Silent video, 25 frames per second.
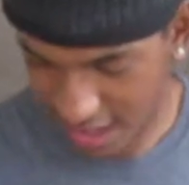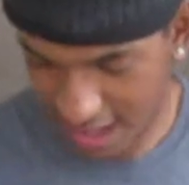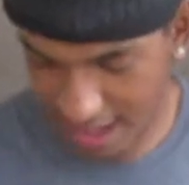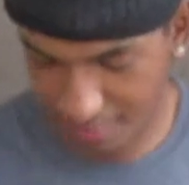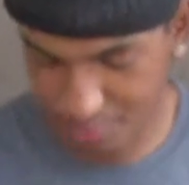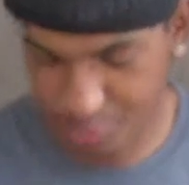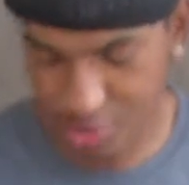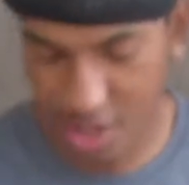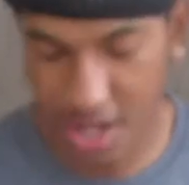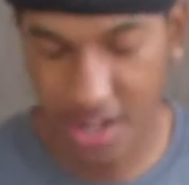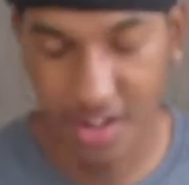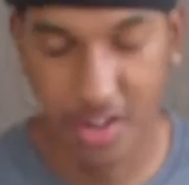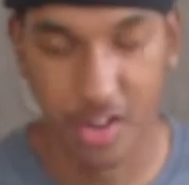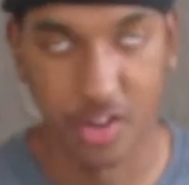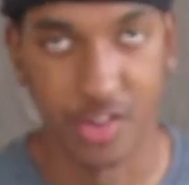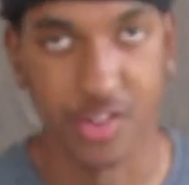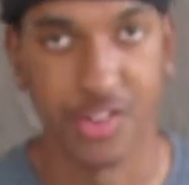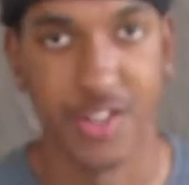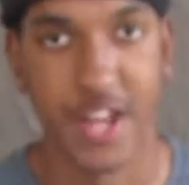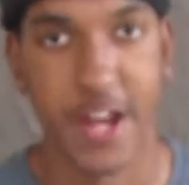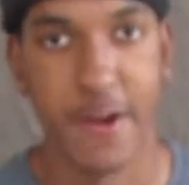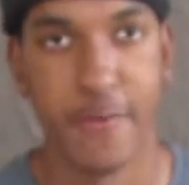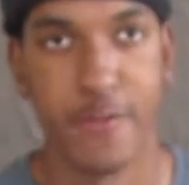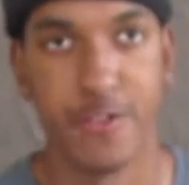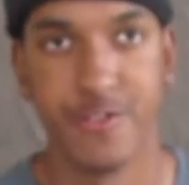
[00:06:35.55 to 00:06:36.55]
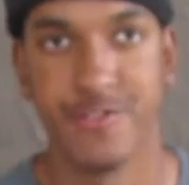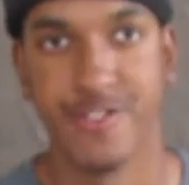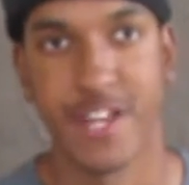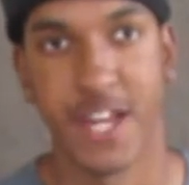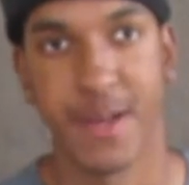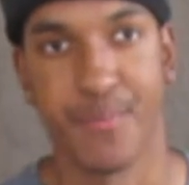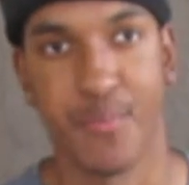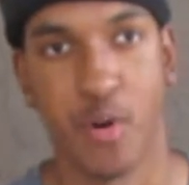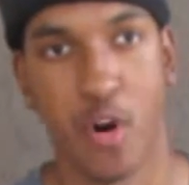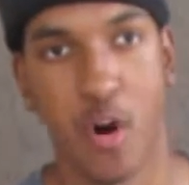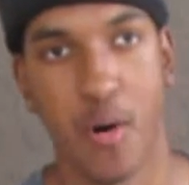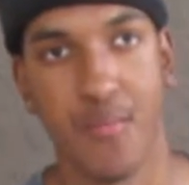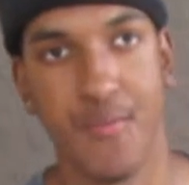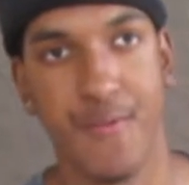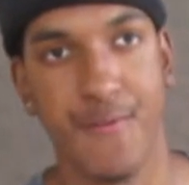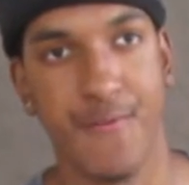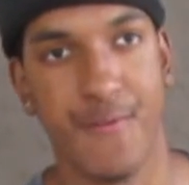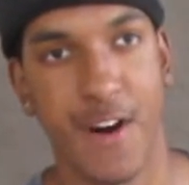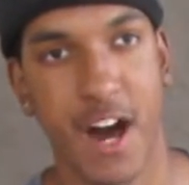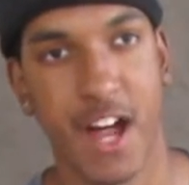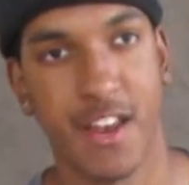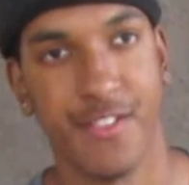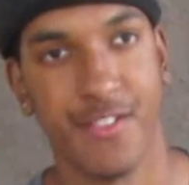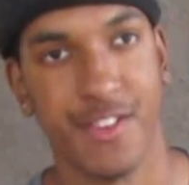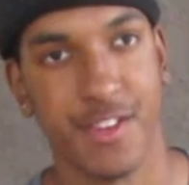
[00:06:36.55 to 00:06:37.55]
I'm trying to understand where Jake Paul be
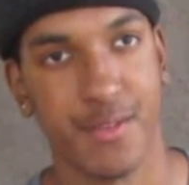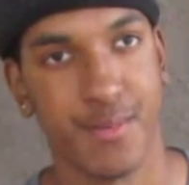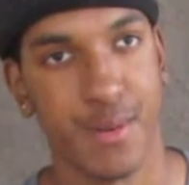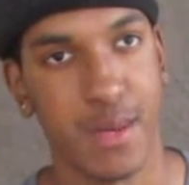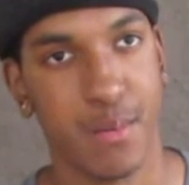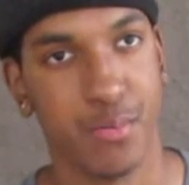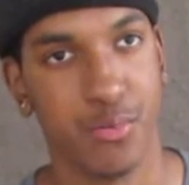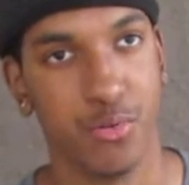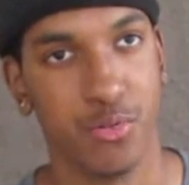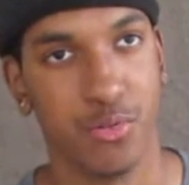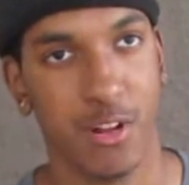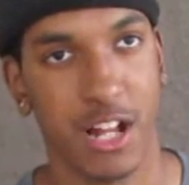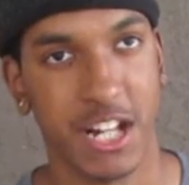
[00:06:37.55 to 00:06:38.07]
finding these people.